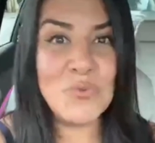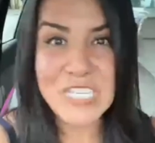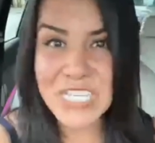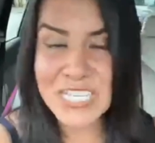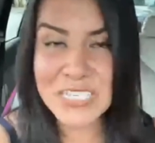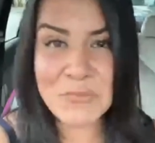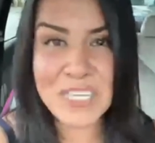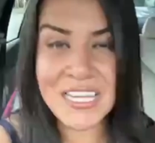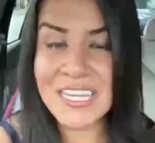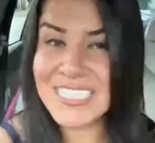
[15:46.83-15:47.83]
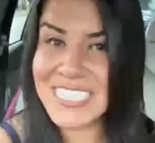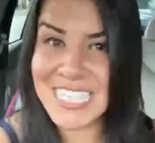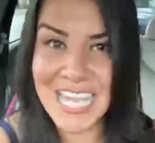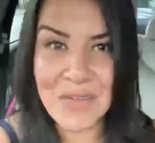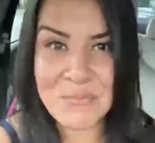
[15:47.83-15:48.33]
reach out to me,
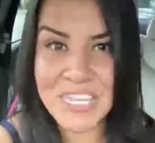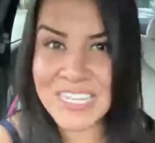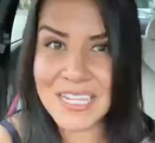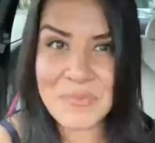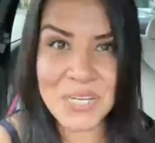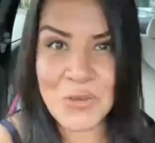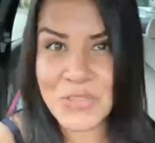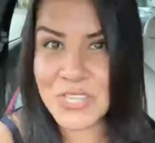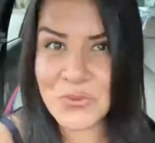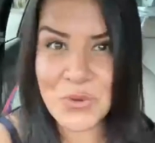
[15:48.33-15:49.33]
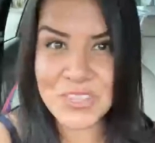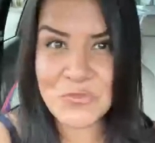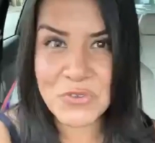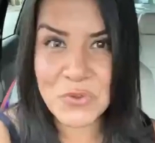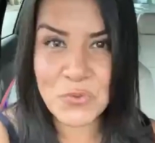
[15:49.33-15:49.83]
DM me, let me know that you want
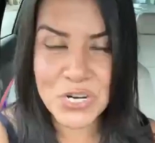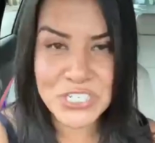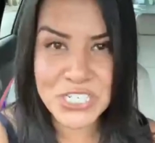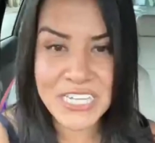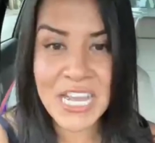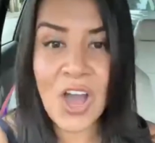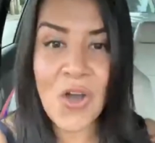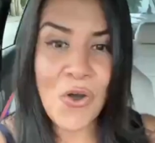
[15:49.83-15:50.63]
the free worksheet,